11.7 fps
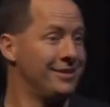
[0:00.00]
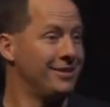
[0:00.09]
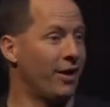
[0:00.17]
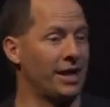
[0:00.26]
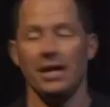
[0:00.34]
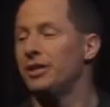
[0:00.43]

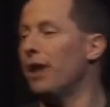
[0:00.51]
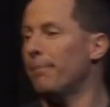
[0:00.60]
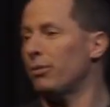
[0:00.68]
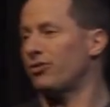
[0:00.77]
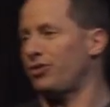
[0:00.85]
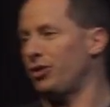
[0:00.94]
Right?
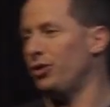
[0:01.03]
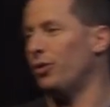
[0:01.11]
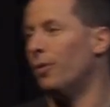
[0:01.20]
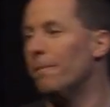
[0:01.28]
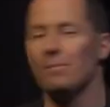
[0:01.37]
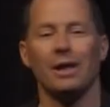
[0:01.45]
Number
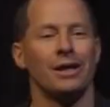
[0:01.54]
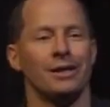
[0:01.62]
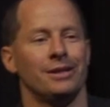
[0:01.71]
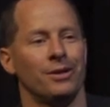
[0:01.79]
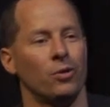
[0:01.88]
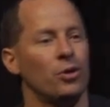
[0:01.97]
2
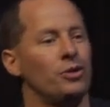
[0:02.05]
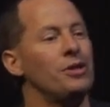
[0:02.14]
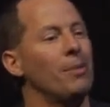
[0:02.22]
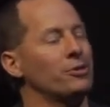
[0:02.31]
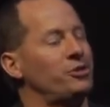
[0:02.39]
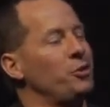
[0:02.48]

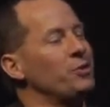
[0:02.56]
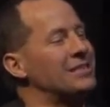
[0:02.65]
is